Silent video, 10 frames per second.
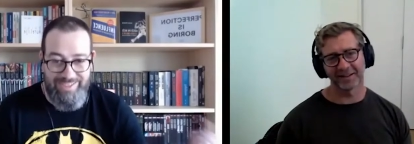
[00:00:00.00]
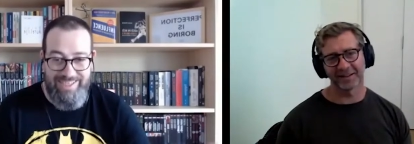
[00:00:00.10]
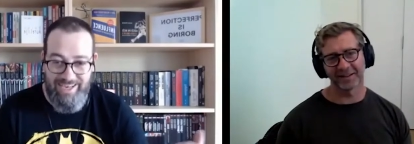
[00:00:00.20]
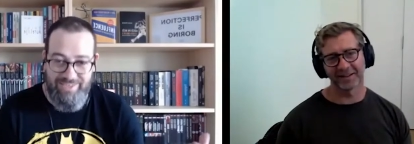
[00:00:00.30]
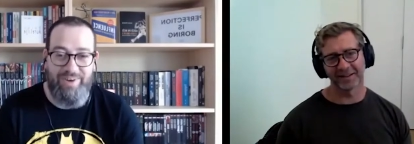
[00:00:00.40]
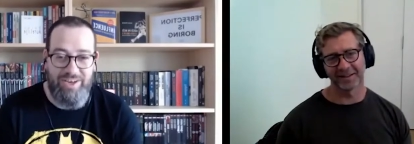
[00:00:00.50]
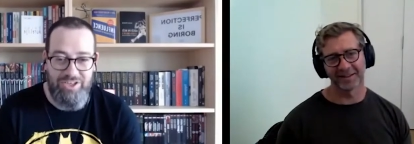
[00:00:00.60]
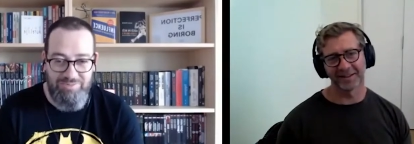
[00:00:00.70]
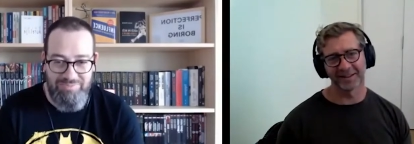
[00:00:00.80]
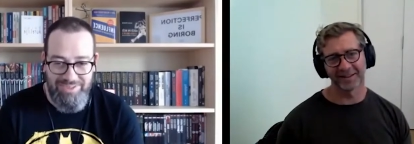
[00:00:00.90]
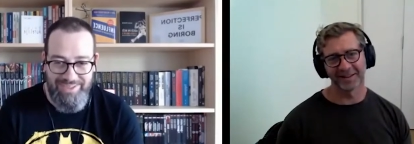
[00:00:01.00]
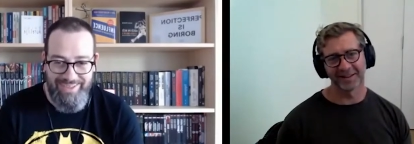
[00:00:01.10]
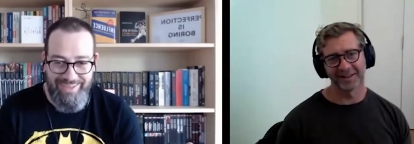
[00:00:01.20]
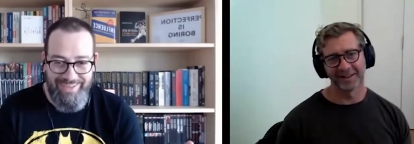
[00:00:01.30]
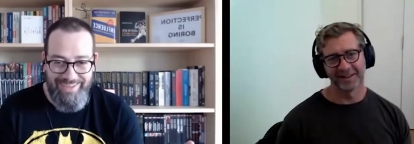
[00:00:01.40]
Speaker 1: sales function.
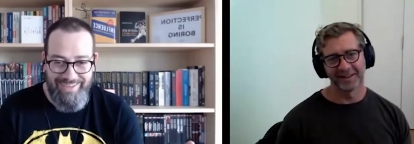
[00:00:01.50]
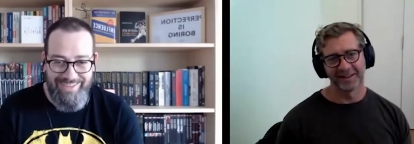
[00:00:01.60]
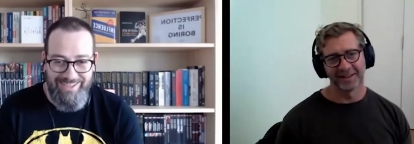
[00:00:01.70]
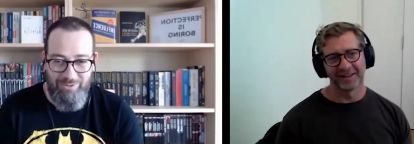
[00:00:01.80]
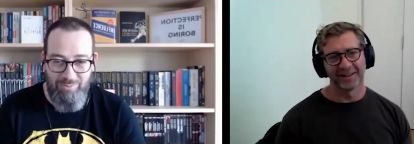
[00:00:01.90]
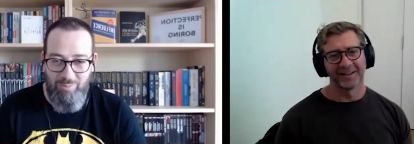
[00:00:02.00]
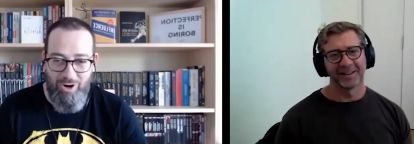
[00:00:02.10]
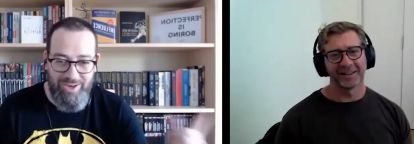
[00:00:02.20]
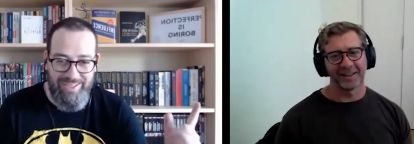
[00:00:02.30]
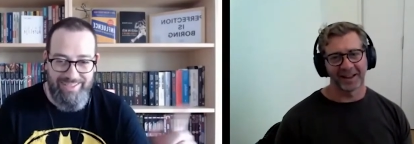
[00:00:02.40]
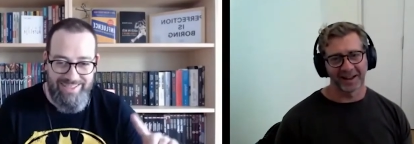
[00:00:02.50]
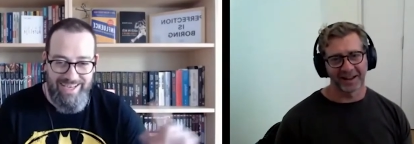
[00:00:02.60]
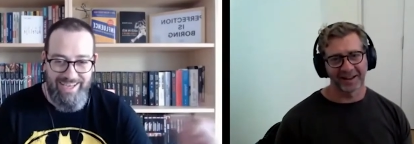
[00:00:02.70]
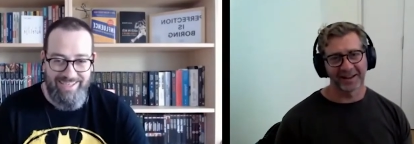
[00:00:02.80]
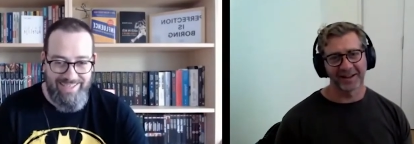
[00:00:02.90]
So more than yeah.
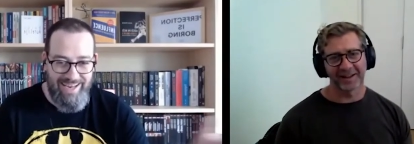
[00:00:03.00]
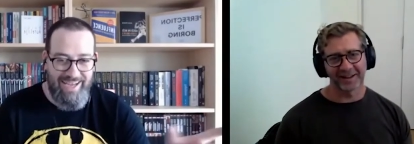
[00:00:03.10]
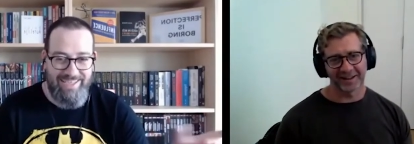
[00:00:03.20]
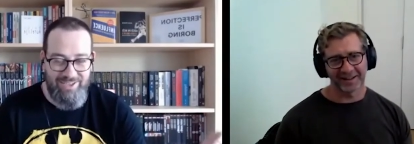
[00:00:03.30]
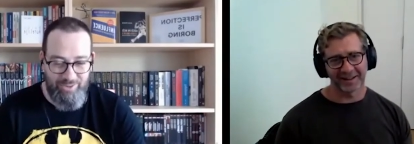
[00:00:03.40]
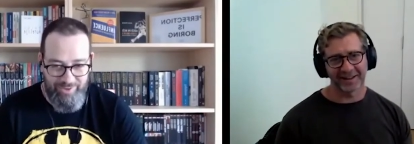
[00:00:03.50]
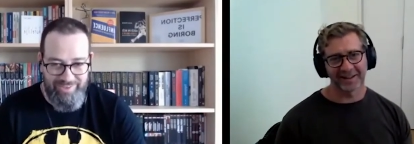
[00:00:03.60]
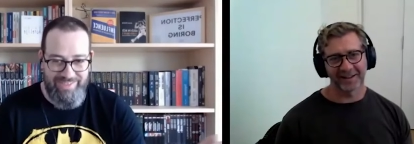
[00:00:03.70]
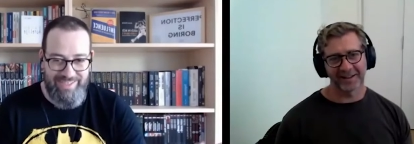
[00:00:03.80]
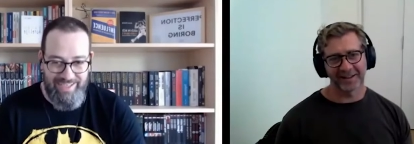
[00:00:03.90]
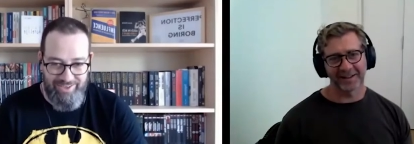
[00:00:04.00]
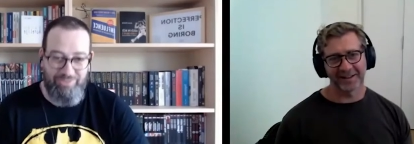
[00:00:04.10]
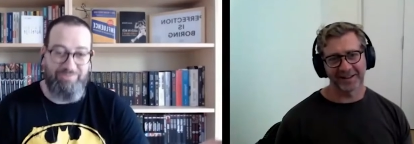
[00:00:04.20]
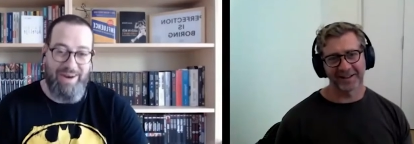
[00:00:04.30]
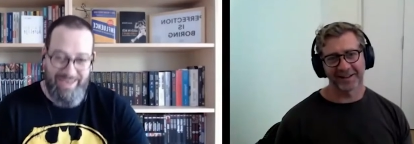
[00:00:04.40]
sales lacks of understanding
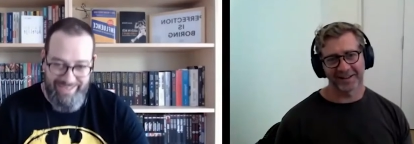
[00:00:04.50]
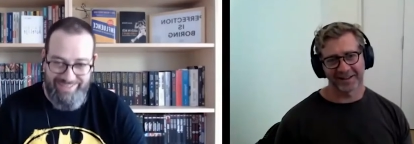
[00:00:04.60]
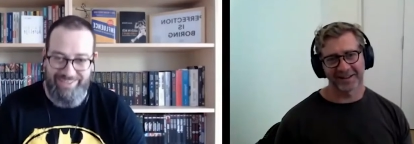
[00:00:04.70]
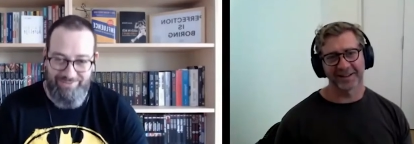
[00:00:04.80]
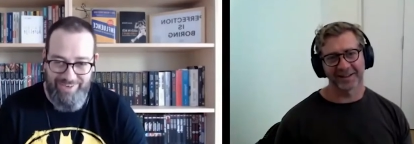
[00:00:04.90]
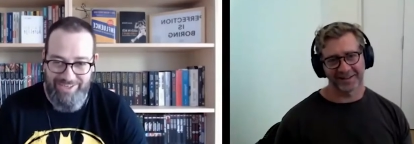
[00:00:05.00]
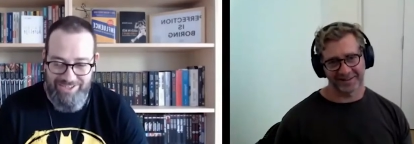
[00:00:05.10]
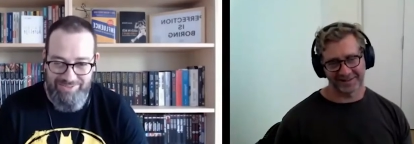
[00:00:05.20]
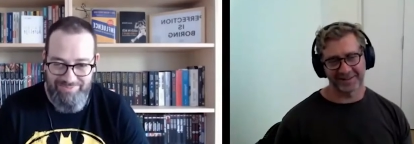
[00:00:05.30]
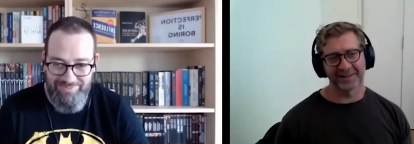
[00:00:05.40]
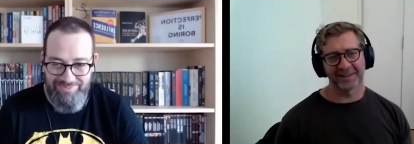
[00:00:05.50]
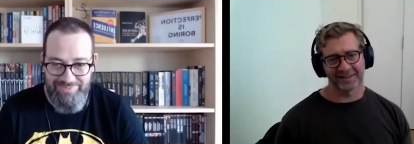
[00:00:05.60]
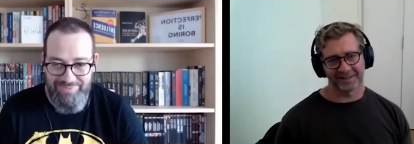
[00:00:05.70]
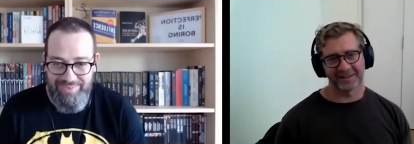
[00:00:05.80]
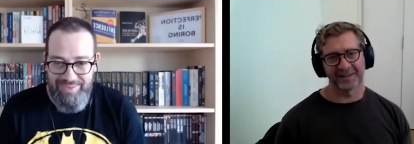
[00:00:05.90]
of marketing function.
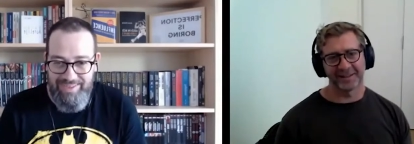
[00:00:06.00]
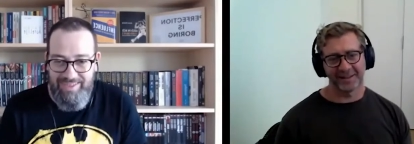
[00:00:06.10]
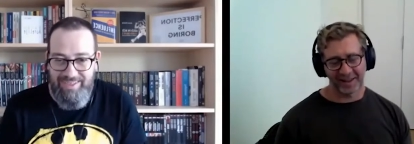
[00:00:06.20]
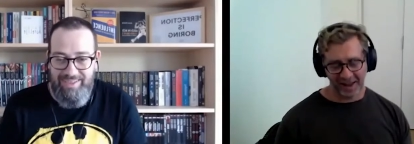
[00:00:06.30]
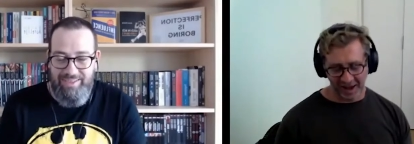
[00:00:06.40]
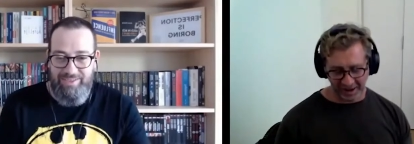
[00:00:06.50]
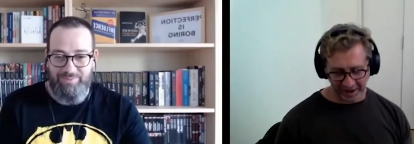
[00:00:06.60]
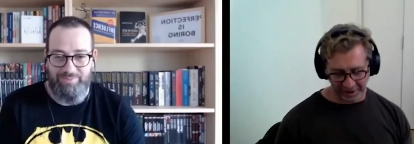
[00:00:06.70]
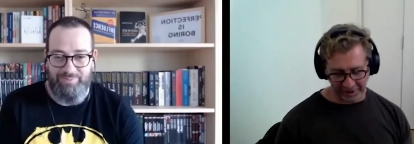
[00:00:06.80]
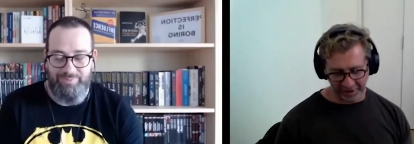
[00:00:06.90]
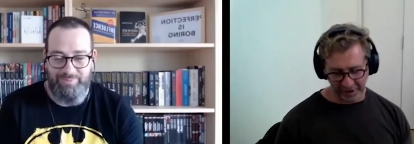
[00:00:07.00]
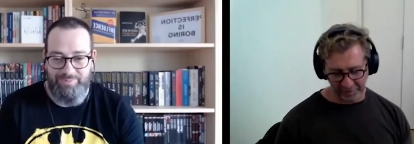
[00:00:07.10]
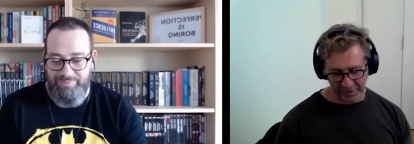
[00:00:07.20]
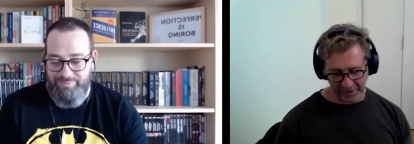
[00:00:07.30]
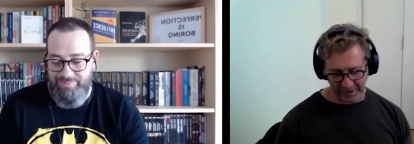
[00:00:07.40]
Speaker 2: Yeah, I, I, think
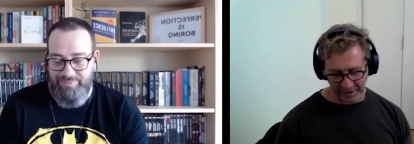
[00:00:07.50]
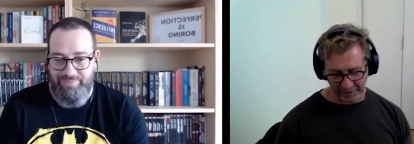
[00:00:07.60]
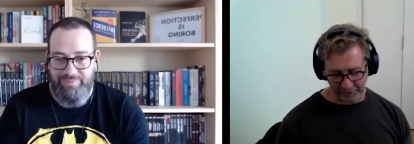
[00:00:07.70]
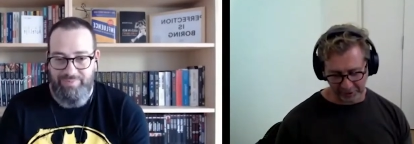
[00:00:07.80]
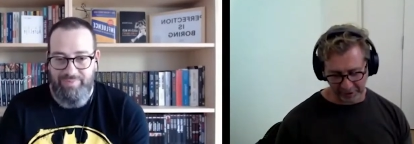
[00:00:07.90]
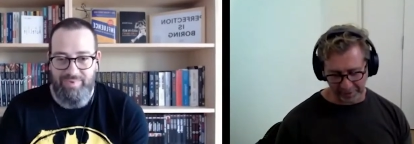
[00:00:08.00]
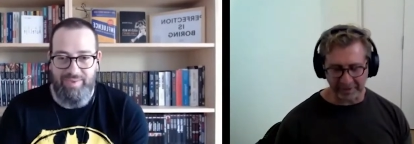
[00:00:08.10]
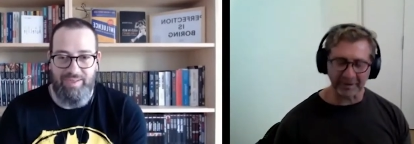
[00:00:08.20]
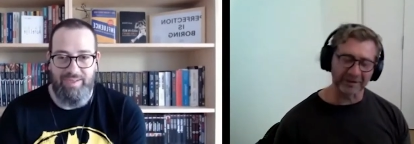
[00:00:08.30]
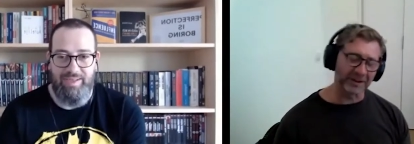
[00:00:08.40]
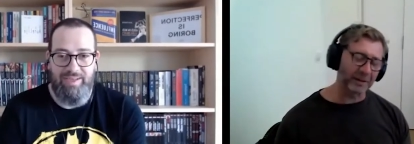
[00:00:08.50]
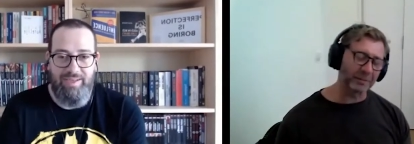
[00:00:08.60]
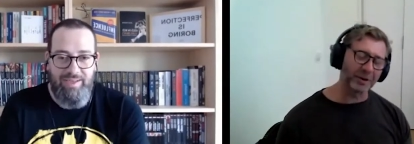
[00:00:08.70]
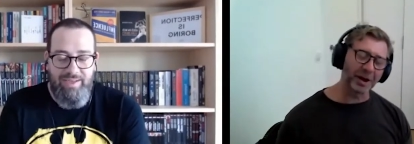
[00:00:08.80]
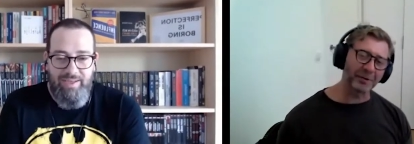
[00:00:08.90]
I'd be inclined to agree. I mean, Zineb
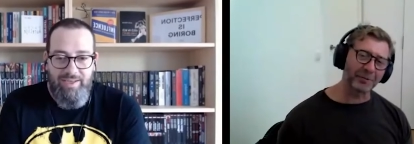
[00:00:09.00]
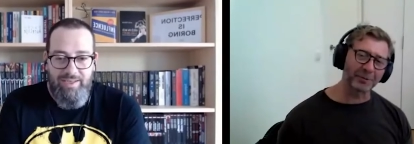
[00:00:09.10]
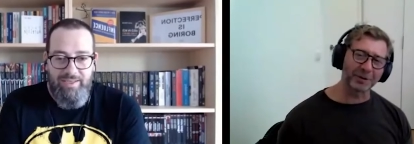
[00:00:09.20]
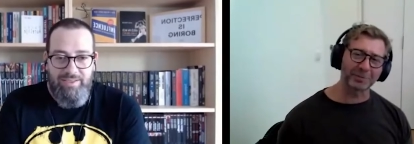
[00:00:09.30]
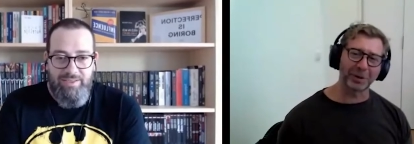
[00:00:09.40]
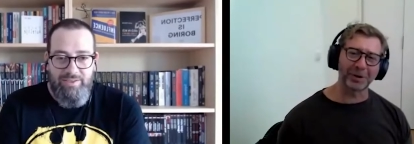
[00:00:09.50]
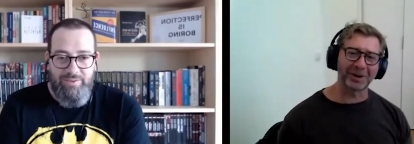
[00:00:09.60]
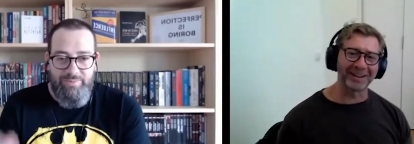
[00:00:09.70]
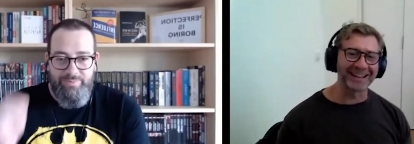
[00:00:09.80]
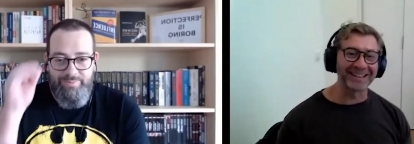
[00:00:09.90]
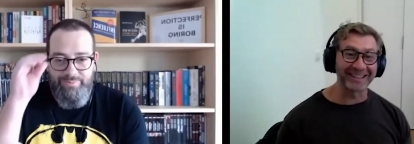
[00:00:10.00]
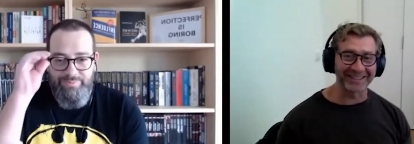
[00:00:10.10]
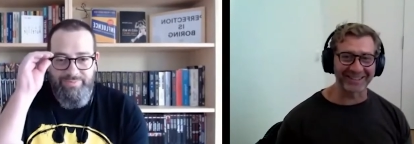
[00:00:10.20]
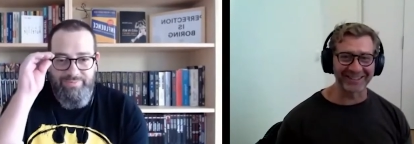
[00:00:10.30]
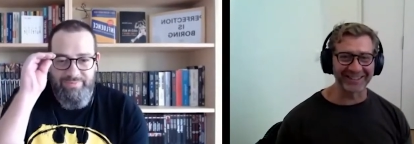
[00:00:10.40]
and I have spoken
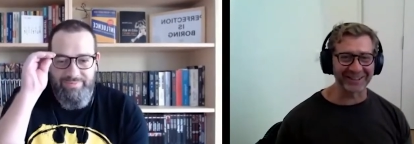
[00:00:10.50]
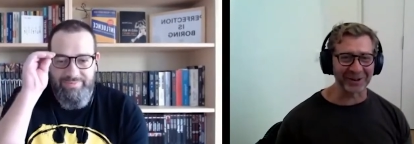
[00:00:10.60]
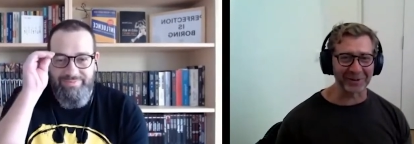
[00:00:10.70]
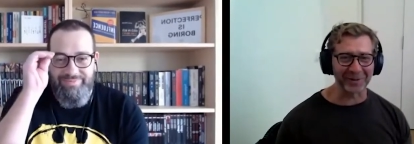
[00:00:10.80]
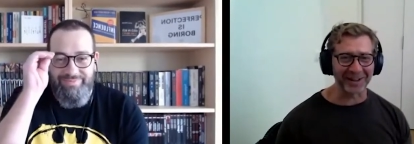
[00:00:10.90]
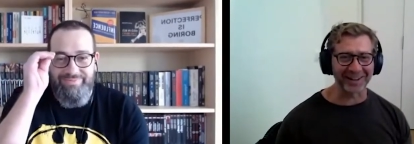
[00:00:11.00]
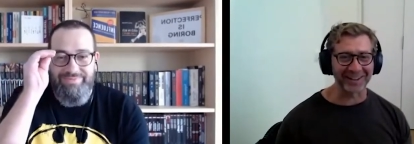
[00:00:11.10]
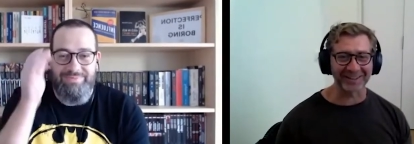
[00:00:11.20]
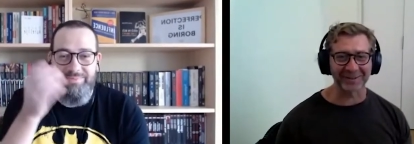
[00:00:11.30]
endlessly on this topic, and it's,